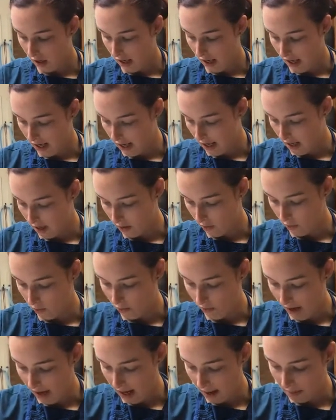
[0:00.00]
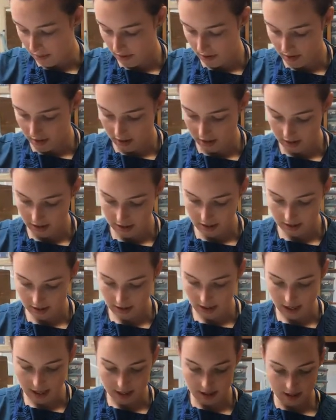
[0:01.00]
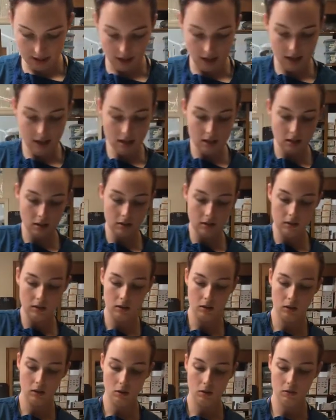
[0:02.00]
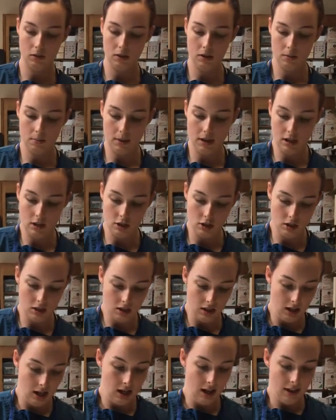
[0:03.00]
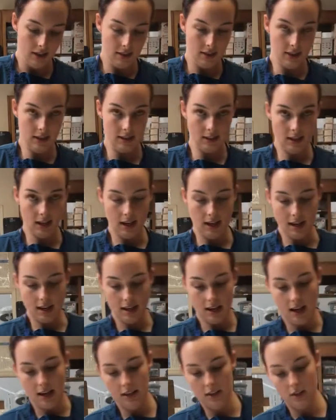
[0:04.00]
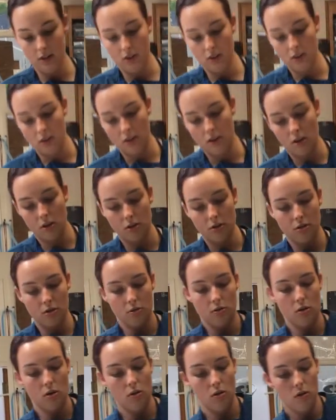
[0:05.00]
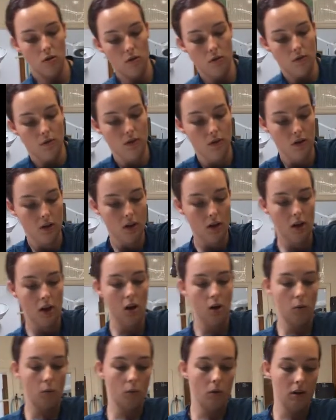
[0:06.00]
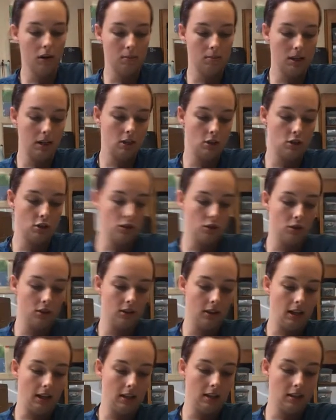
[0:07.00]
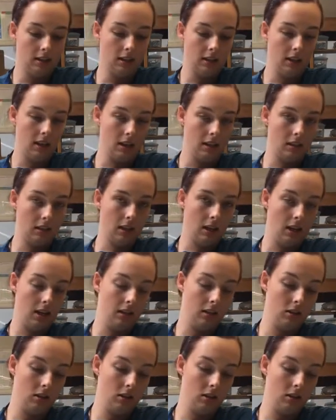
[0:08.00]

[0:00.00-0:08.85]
and wrap this side tight over the patient. This side again is going to also go over. Want to make sure that it's nice and